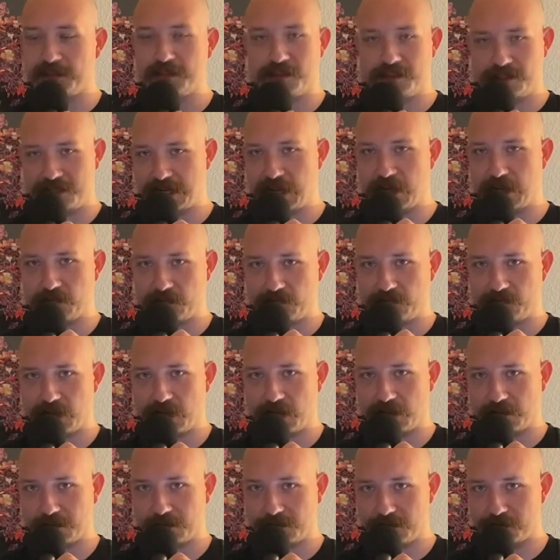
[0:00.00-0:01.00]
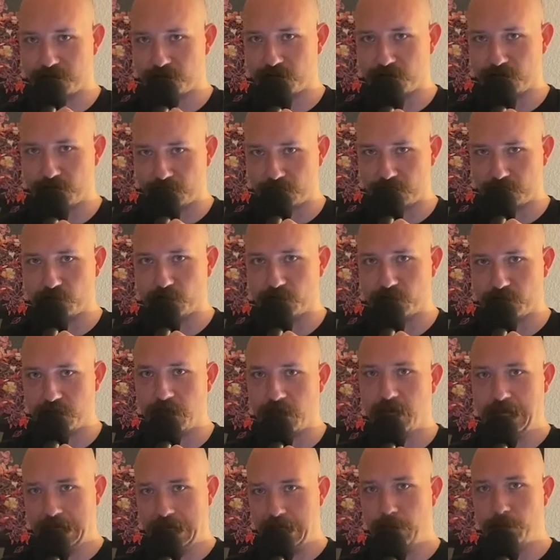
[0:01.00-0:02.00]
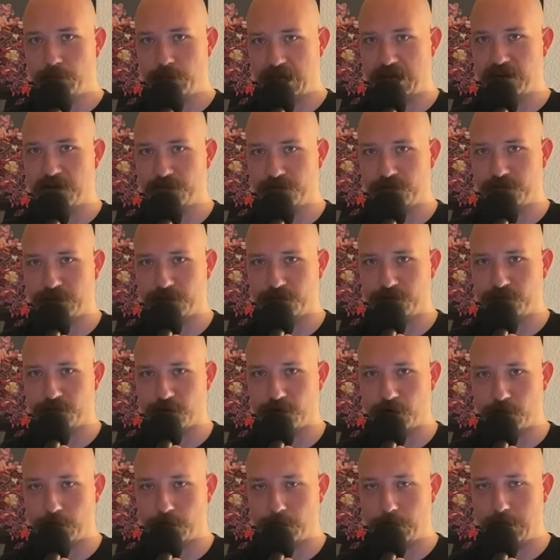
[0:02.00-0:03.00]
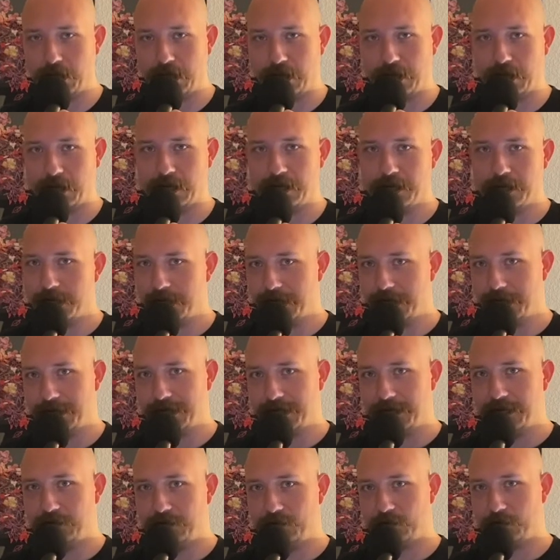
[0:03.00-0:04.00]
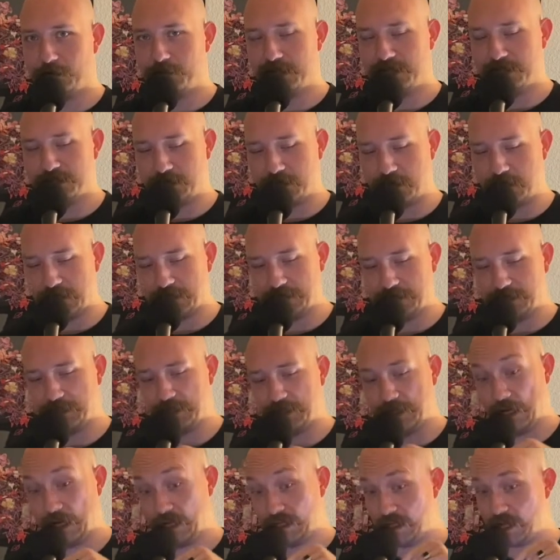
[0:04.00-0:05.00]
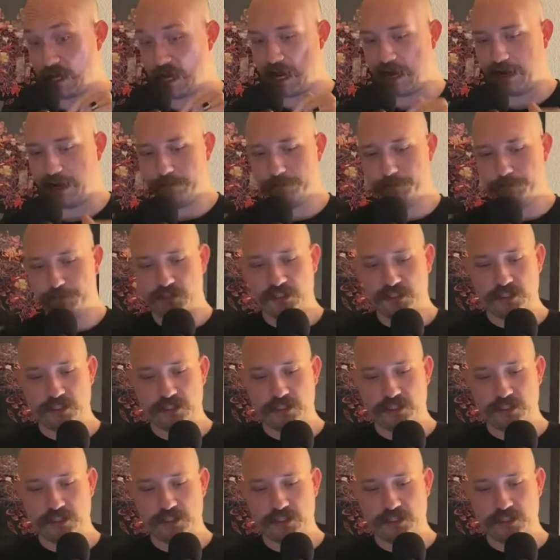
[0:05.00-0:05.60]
Death of Death listeners would benefit from his thoughts a lot.